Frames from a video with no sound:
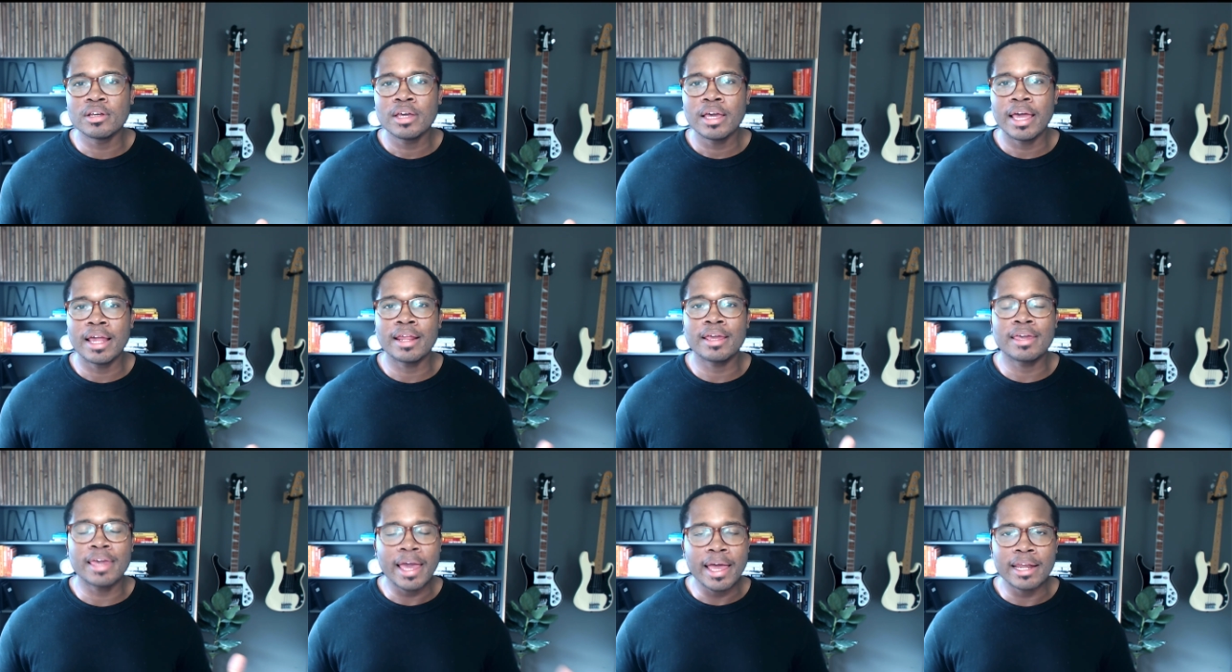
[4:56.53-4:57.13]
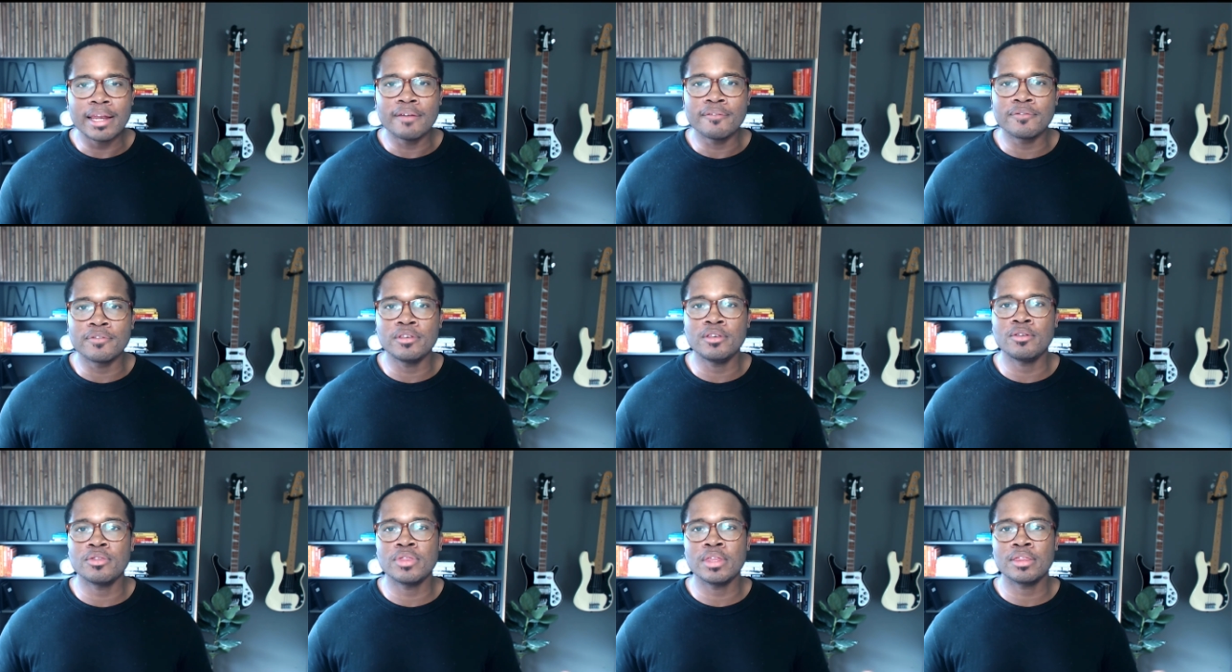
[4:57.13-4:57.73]
And again, if
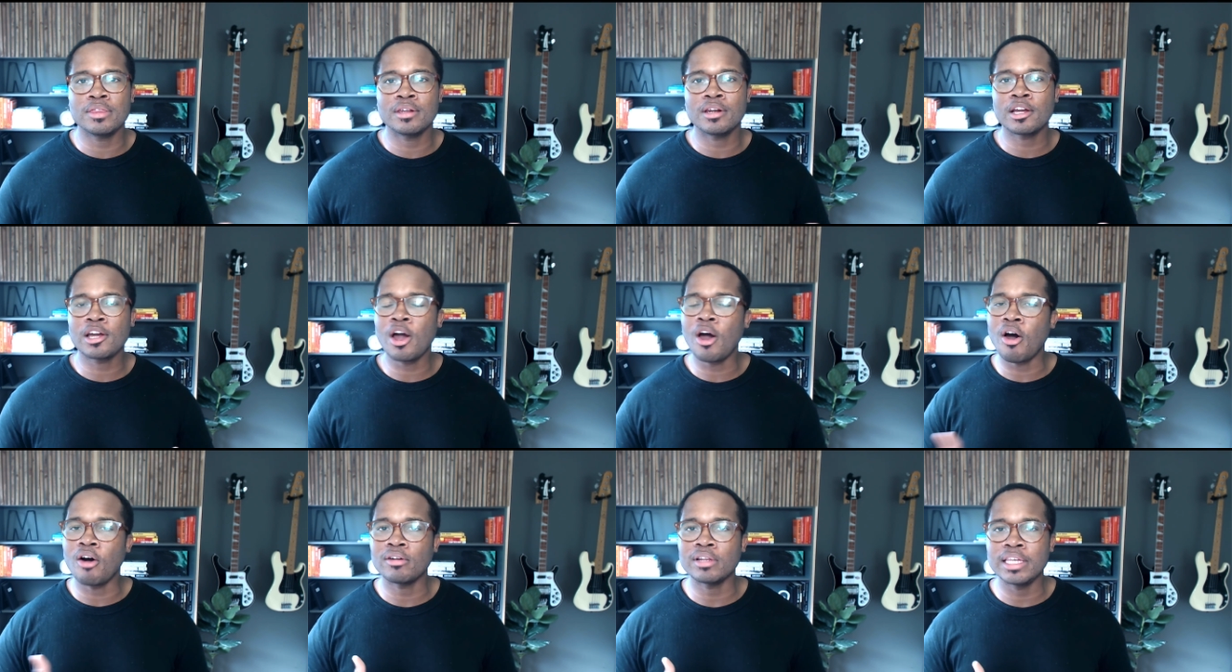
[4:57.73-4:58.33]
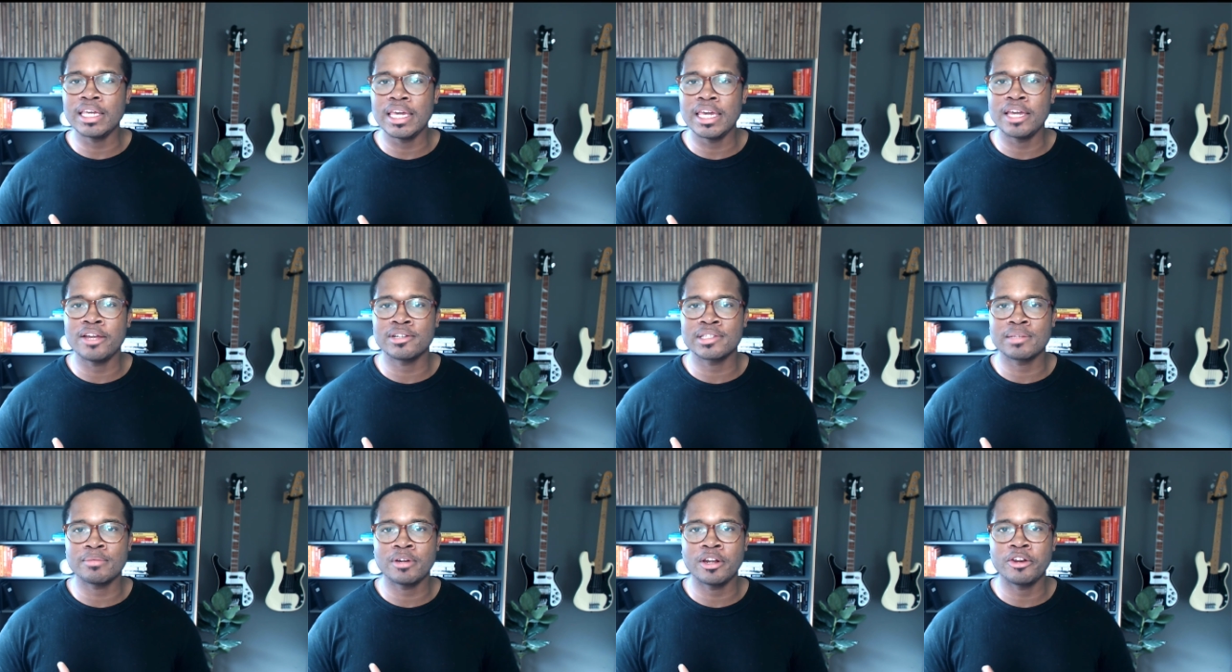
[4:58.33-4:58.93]
you think that a colleague or
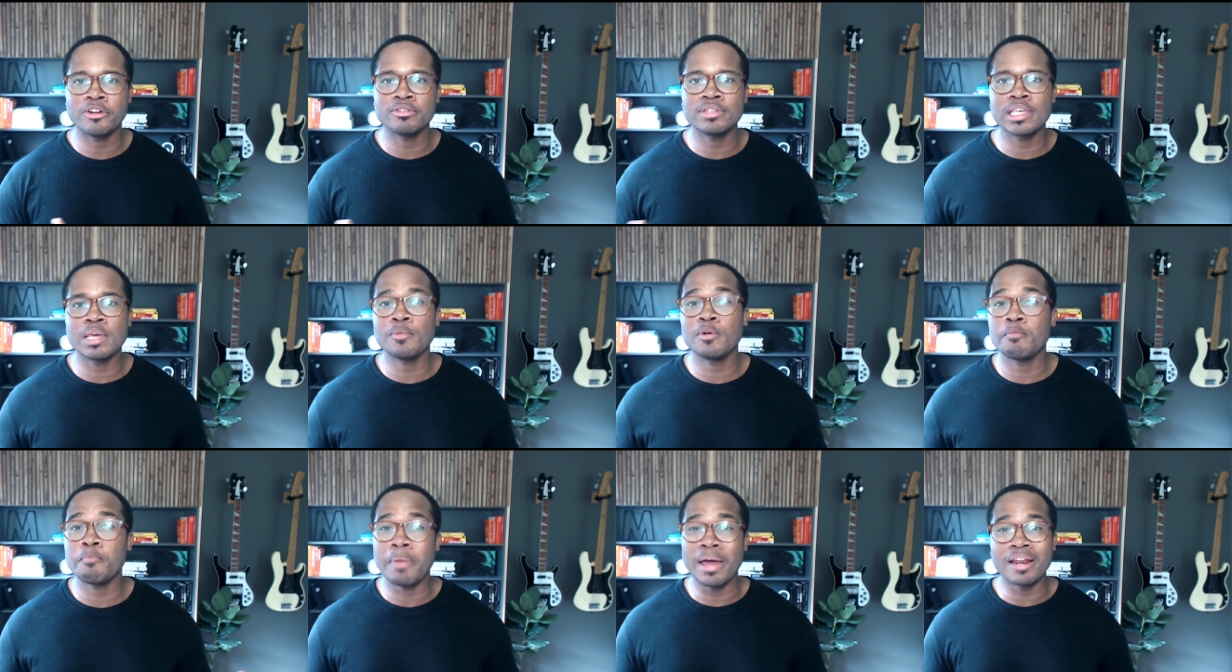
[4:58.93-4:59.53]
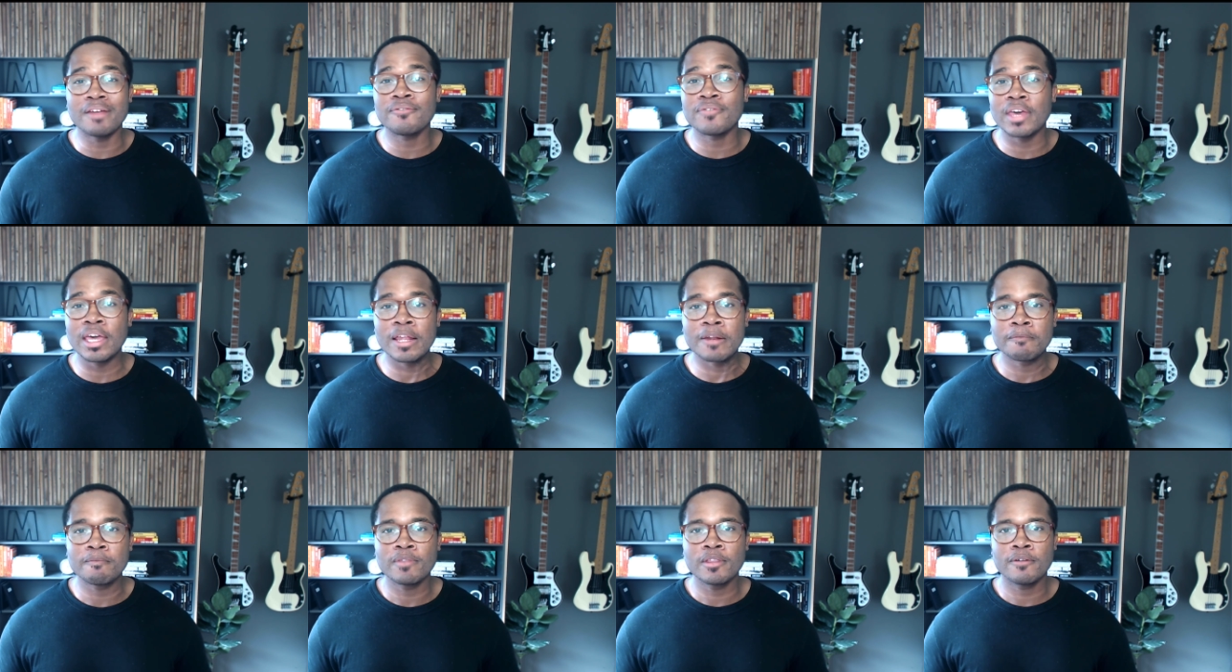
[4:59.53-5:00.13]
someone on your team would
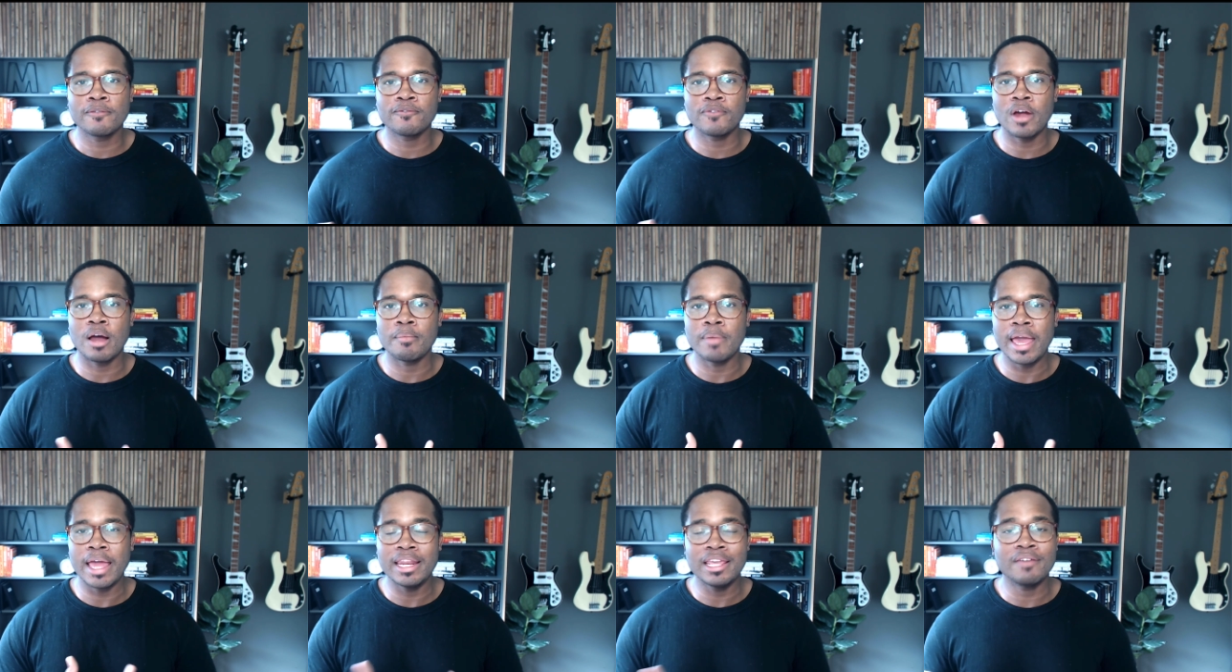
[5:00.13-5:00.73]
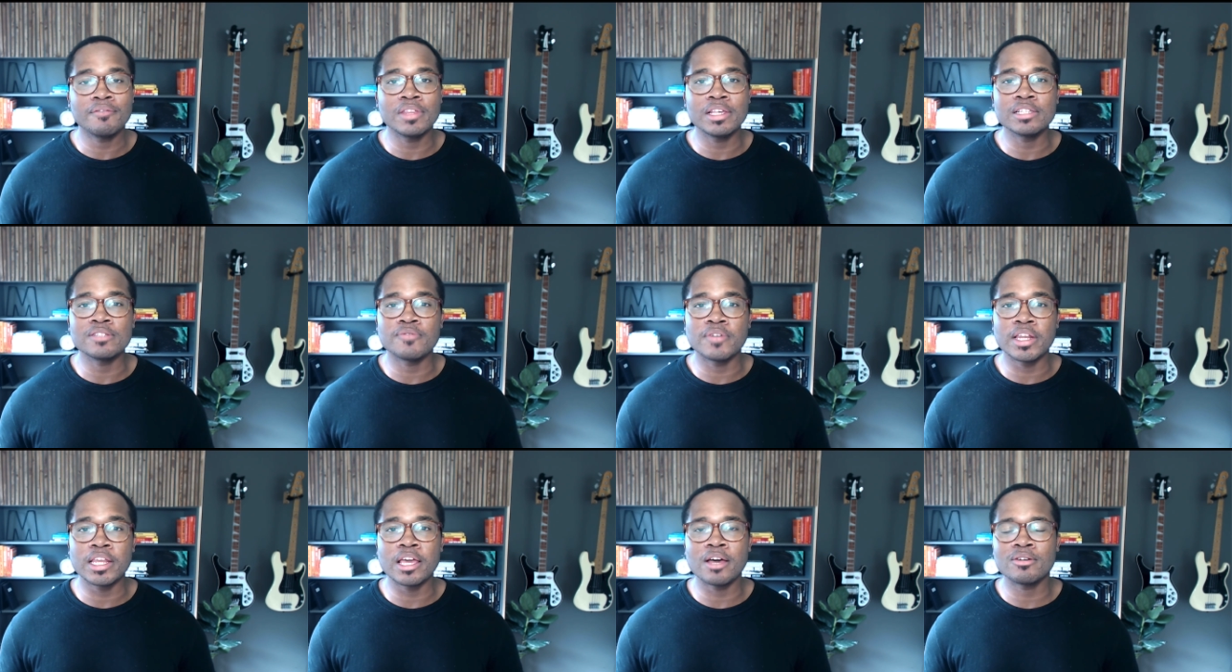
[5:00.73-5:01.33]
benefit from any of these
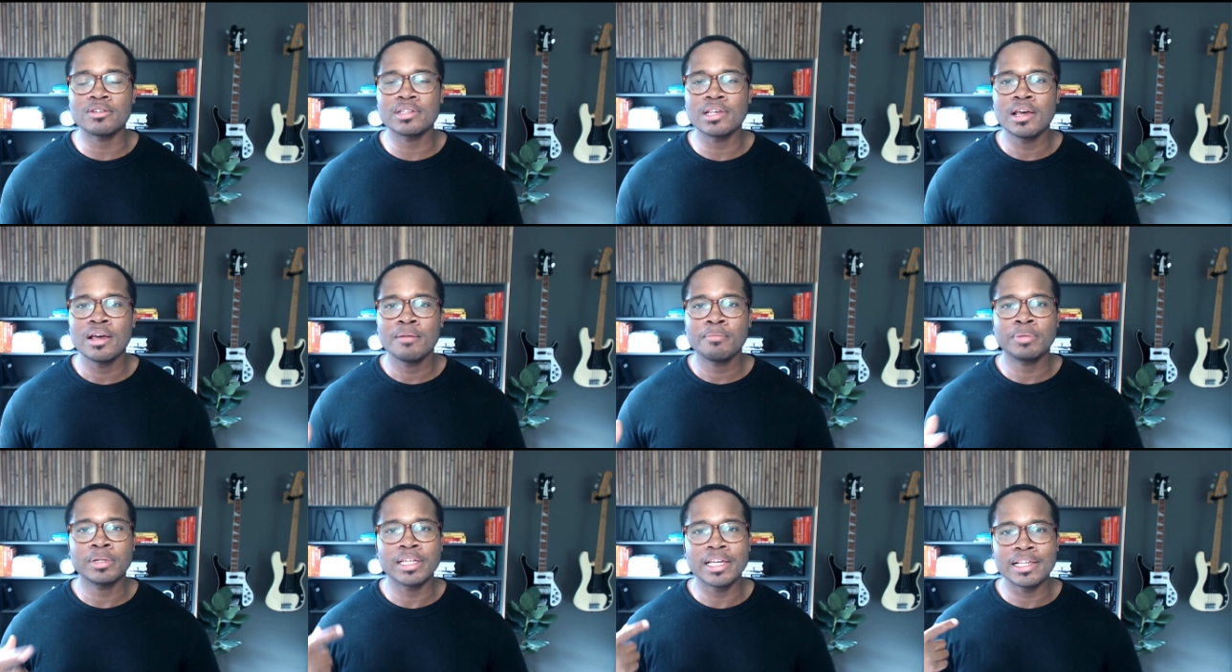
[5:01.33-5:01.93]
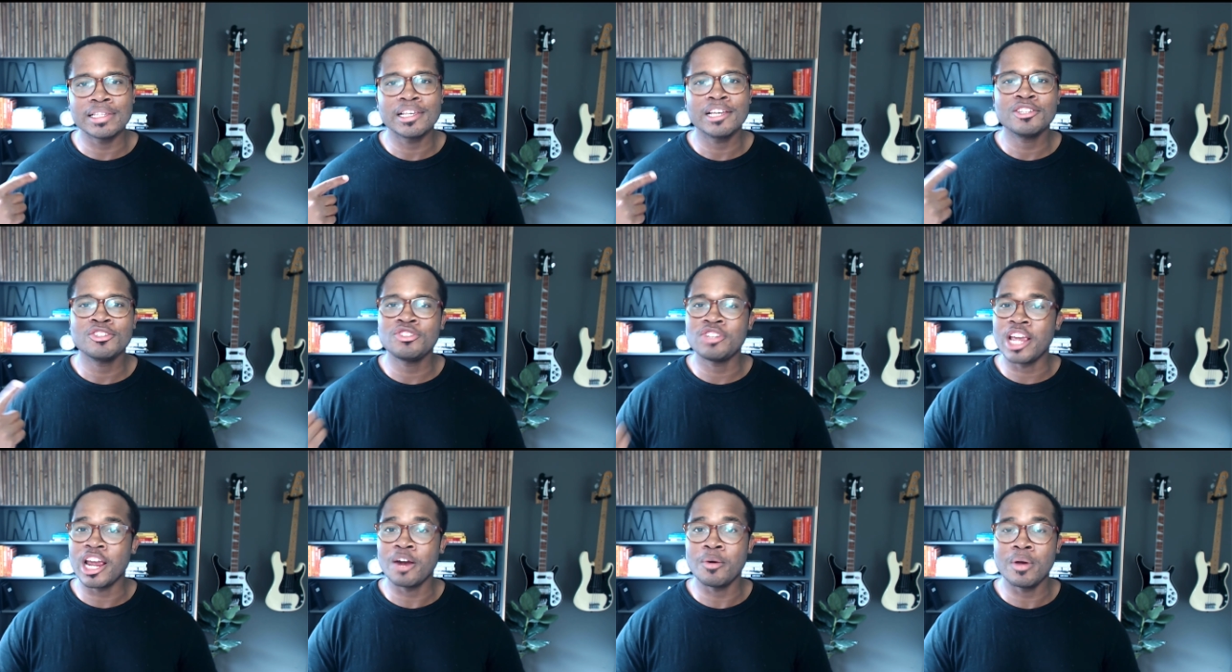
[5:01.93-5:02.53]
videos, please
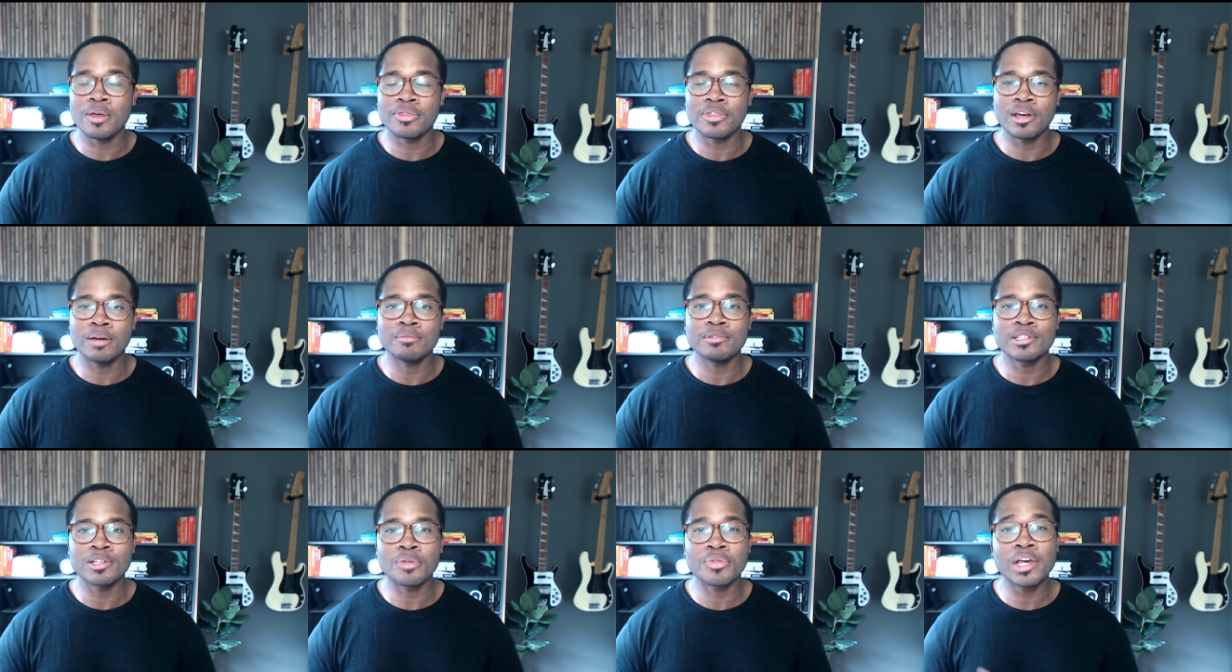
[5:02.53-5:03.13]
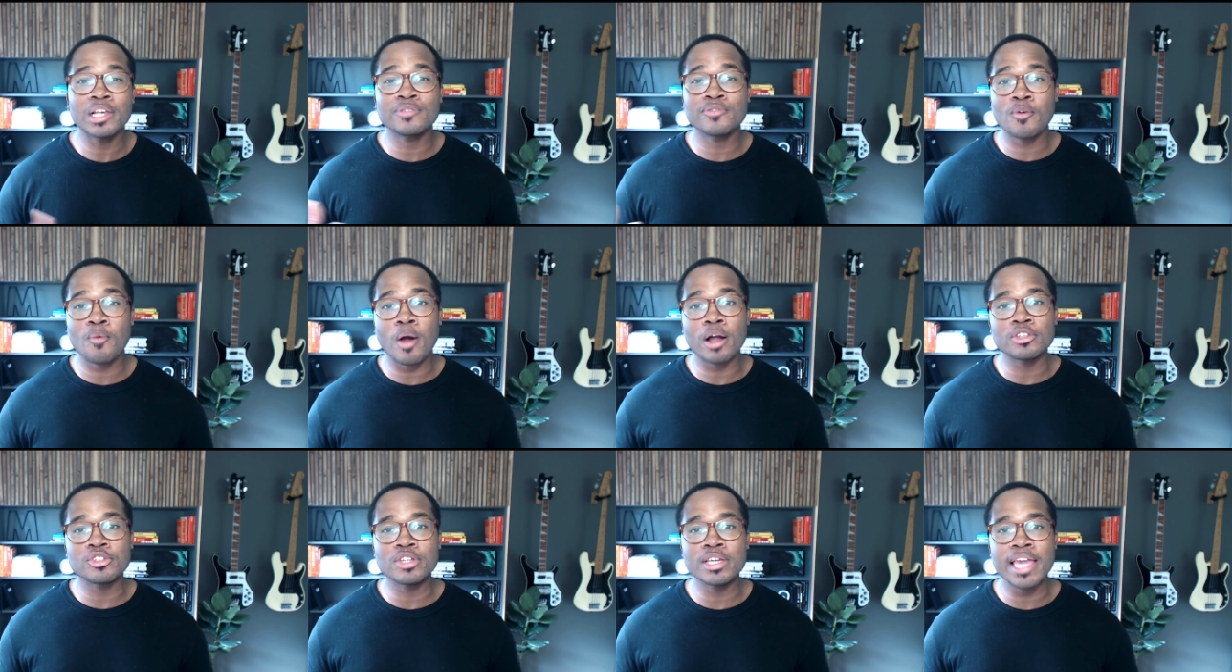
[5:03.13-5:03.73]
share it with them. So thanks for
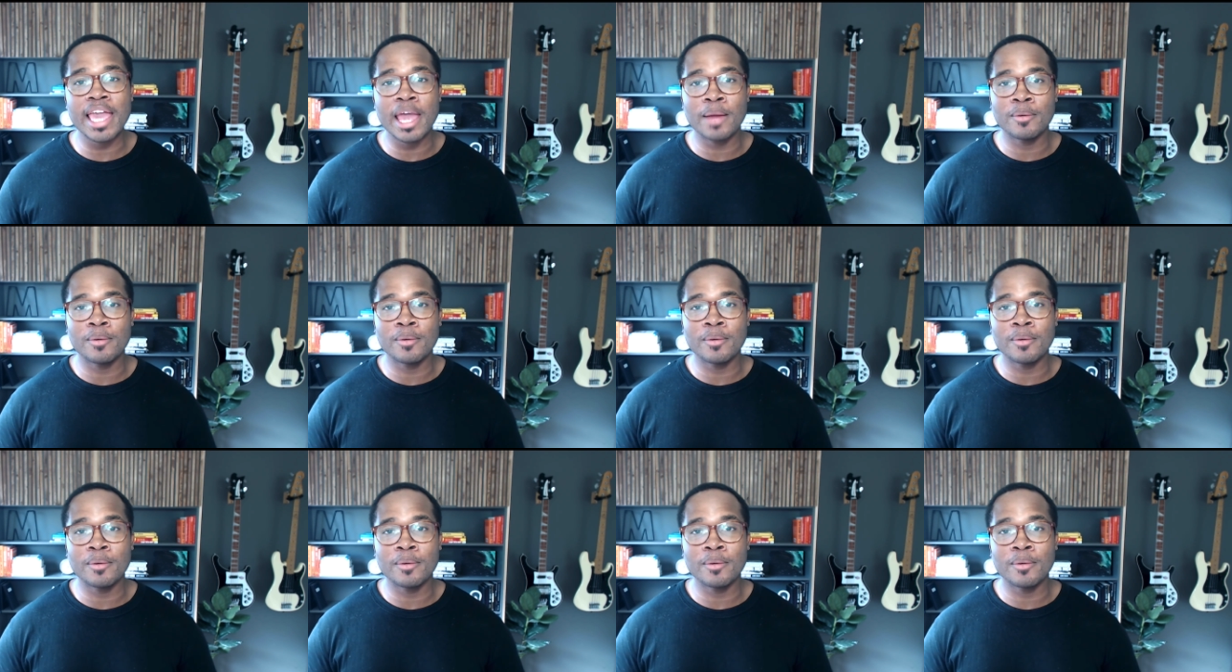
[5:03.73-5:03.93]
watching and